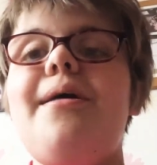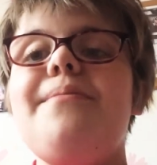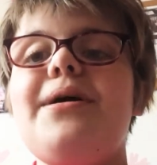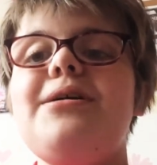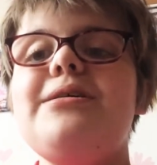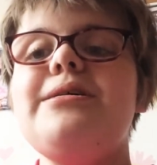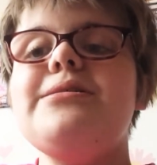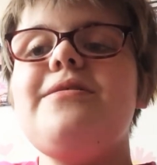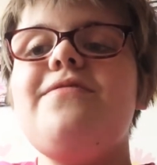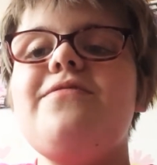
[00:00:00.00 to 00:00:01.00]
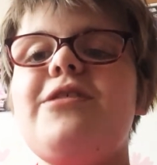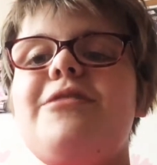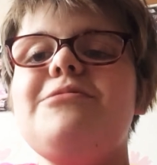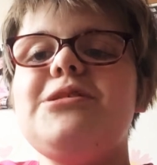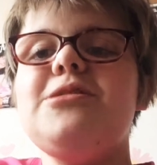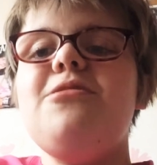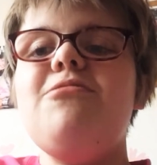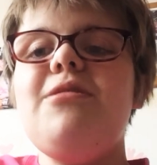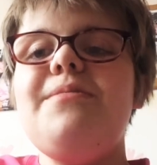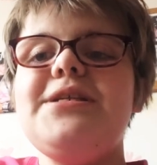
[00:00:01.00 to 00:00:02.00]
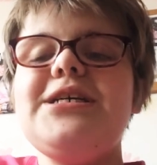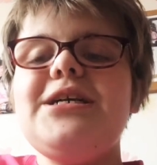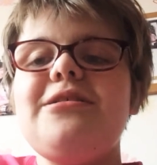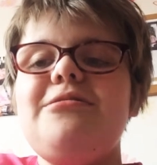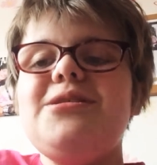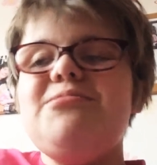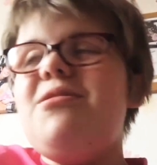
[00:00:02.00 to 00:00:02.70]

because of going to school and my dad going to